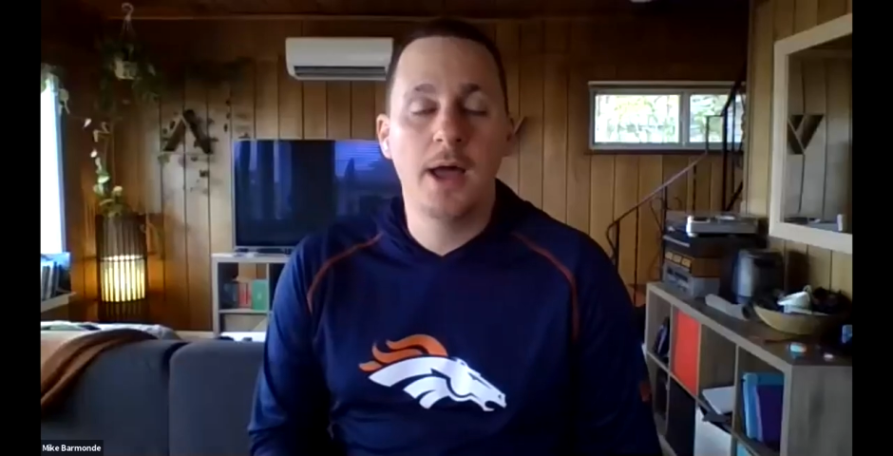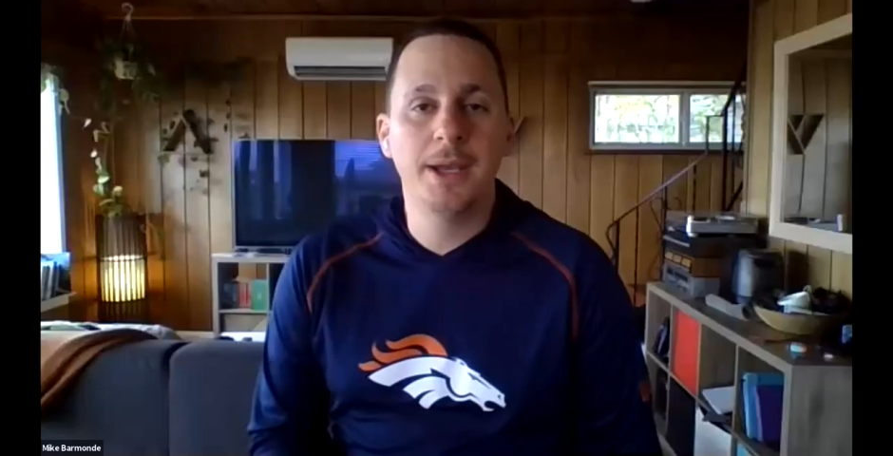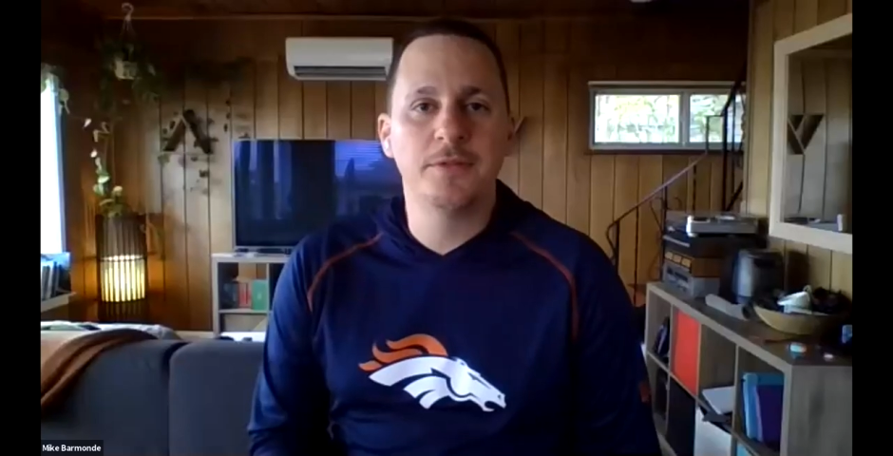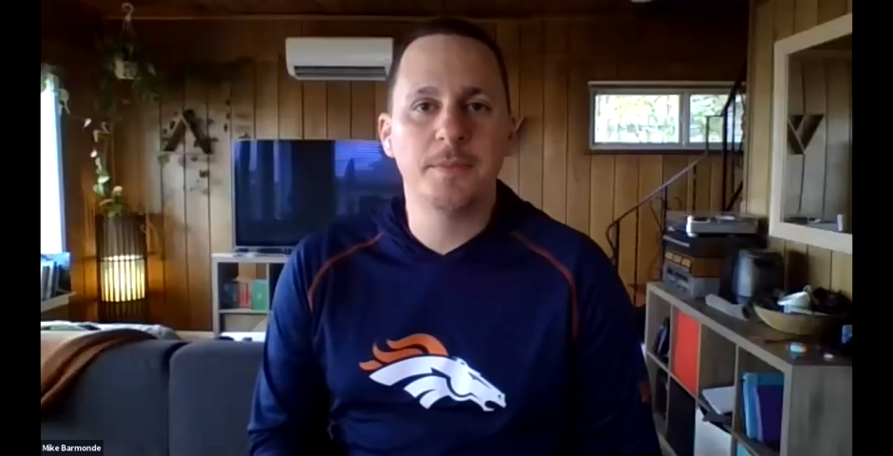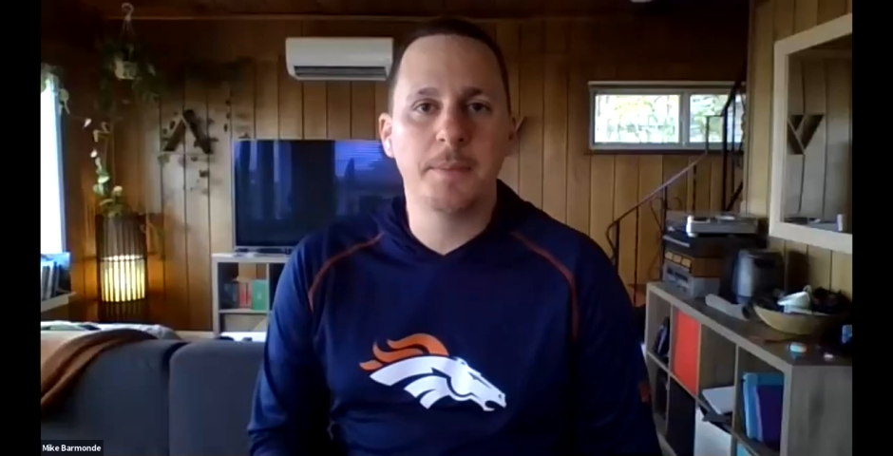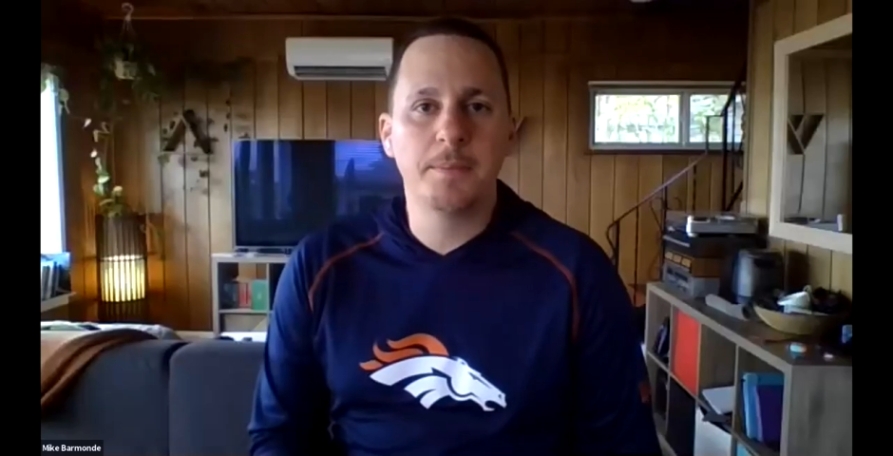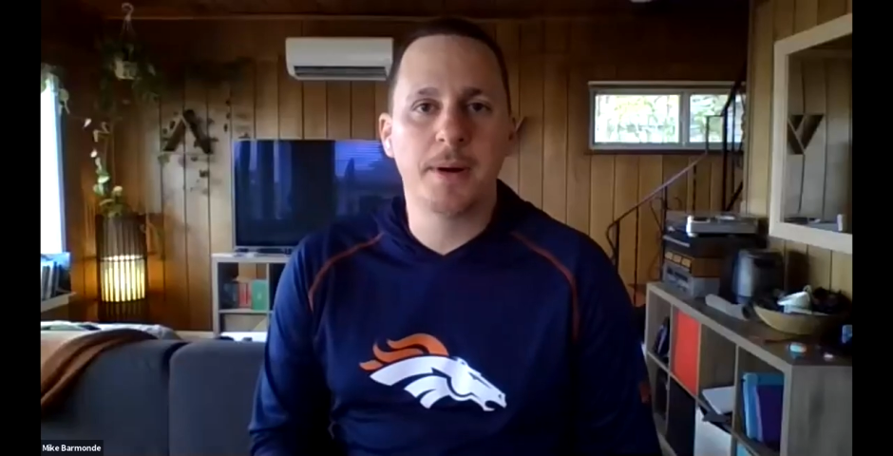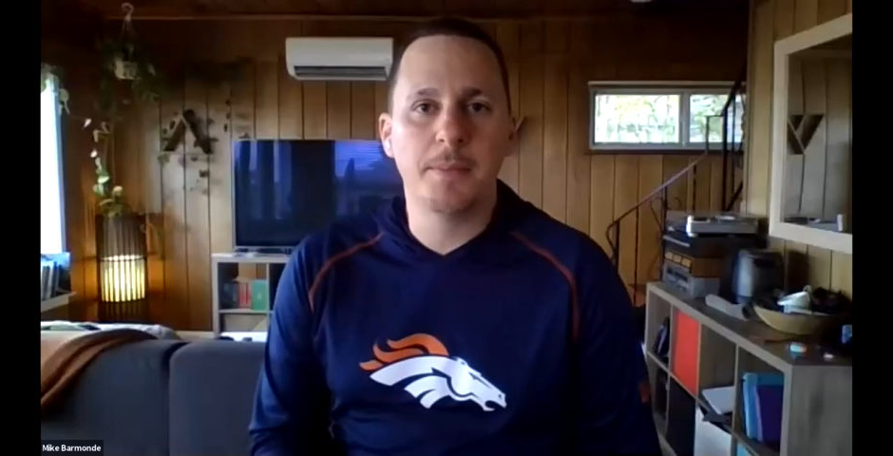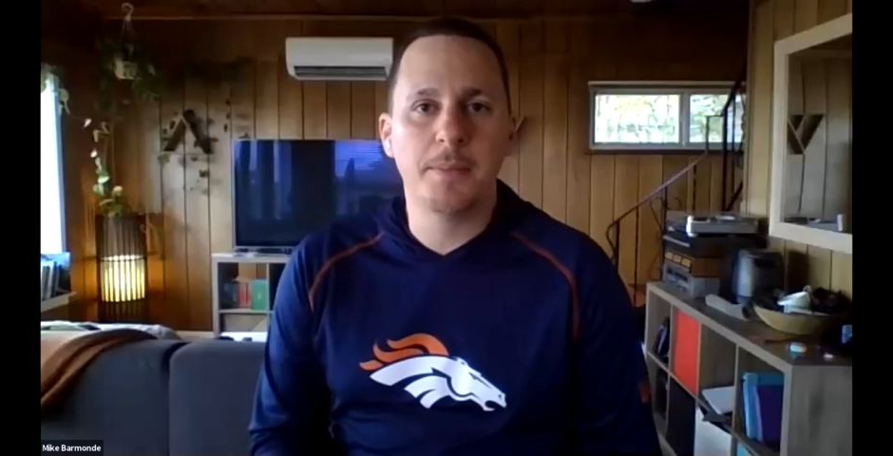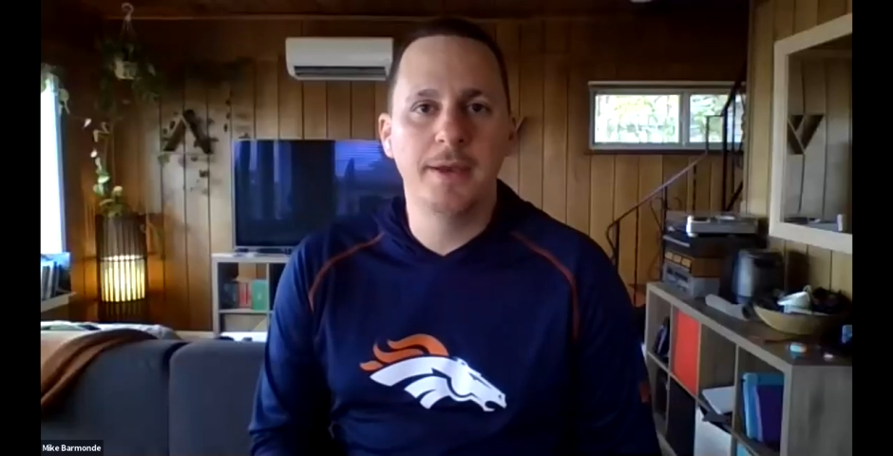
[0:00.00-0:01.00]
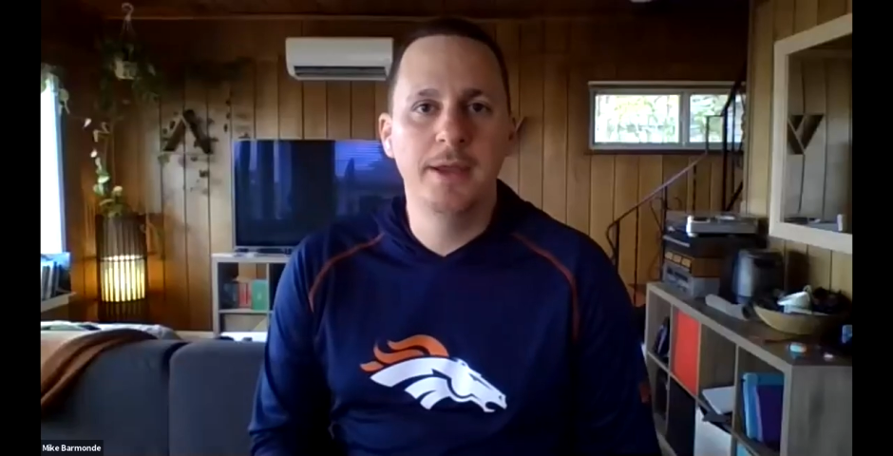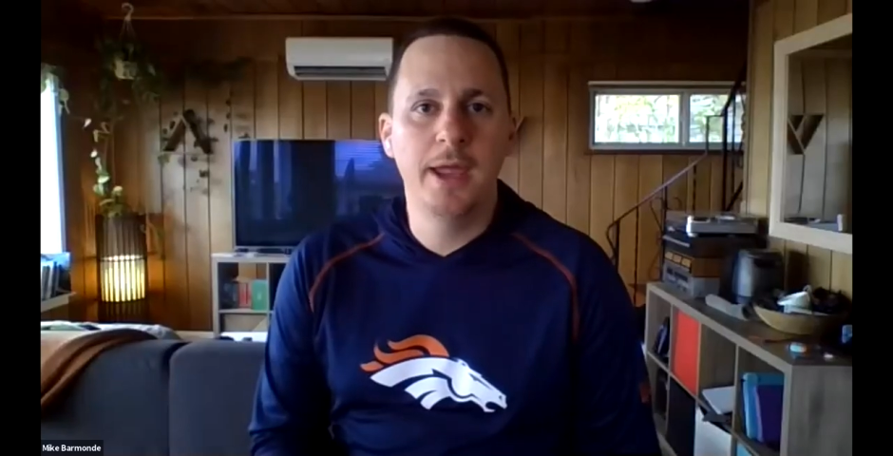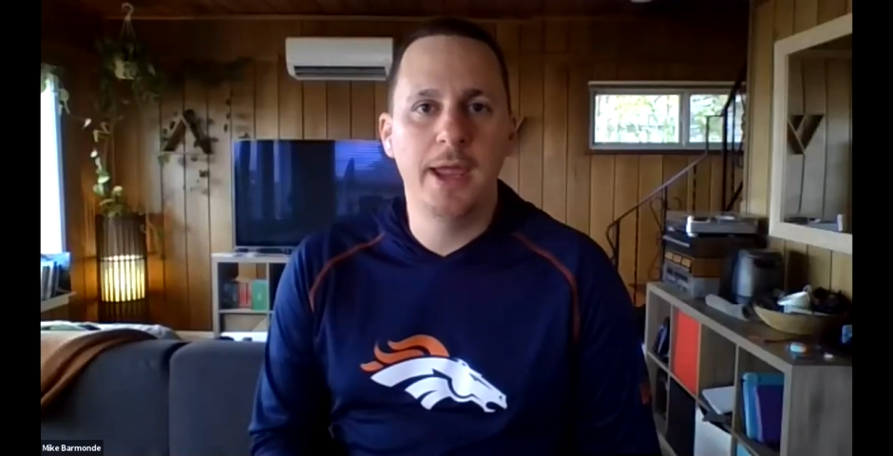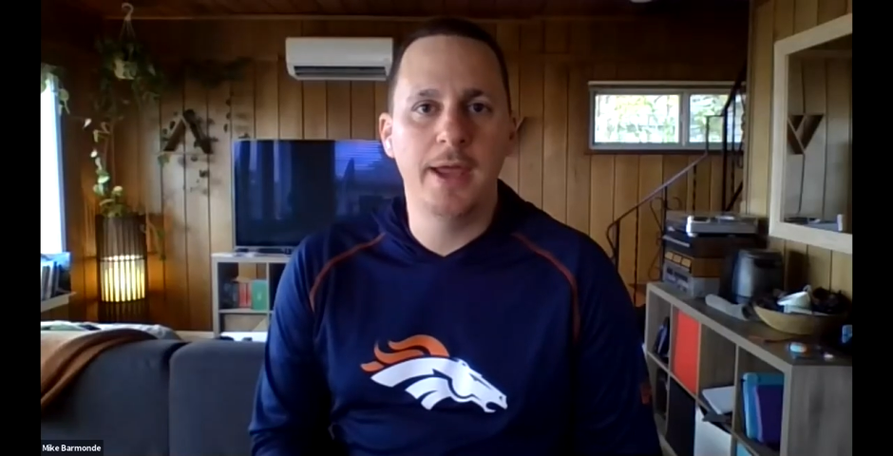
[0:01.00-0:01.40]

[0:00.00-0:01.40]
Hi, my name is Mike Barmonde,